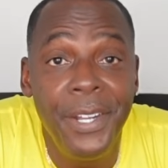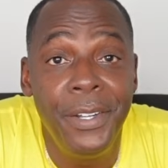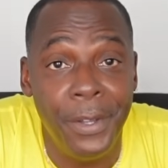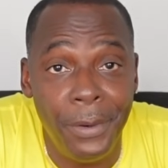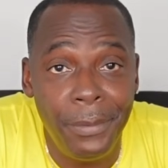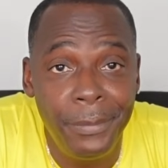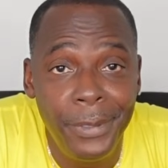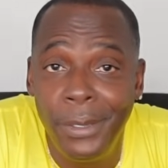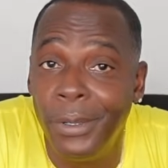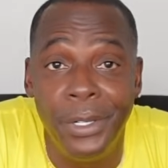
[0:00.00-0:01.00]
No,
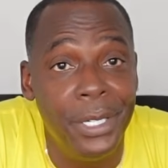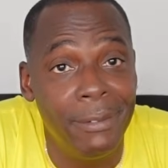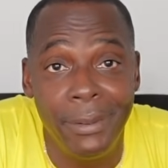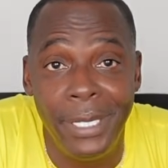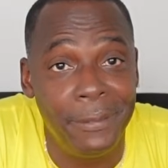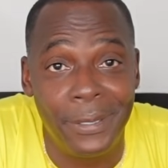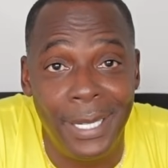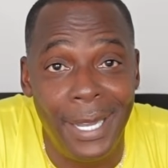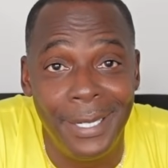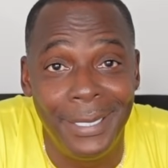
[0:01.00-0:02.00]
we're never ready for the
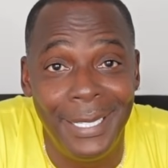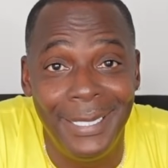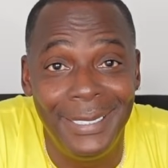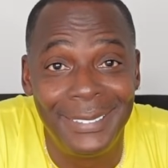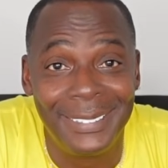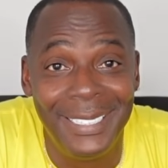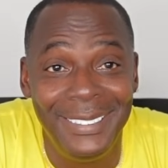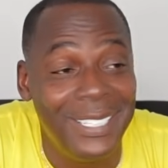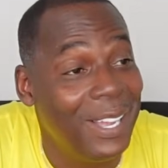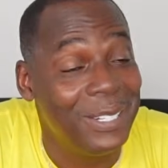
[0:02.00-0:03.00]
holidays.
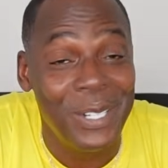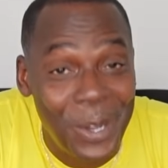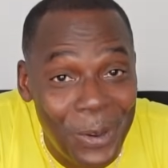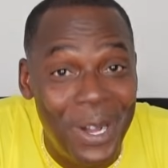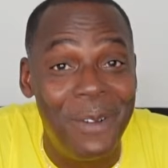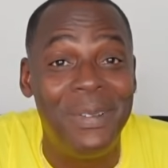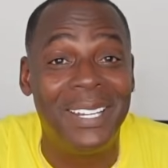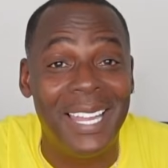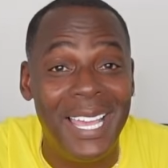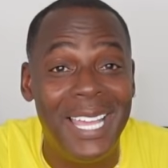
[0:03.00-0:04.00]
Y'all know I'm a
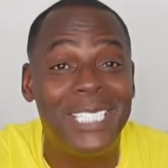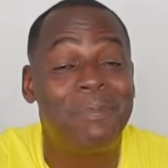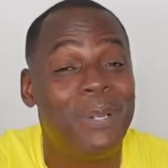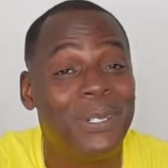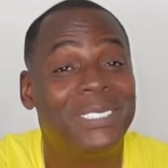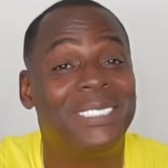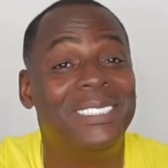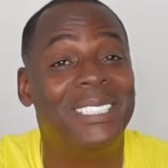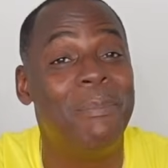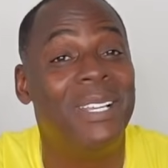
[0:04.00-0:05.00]
last
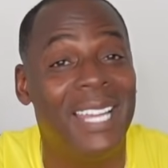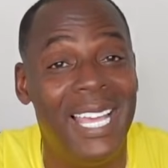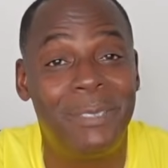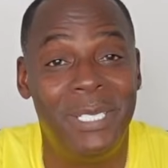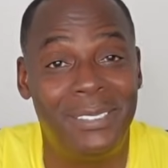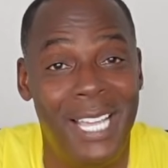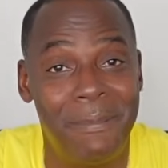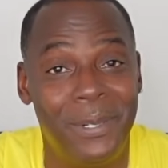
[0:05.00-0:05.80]
person, I'm a last minute type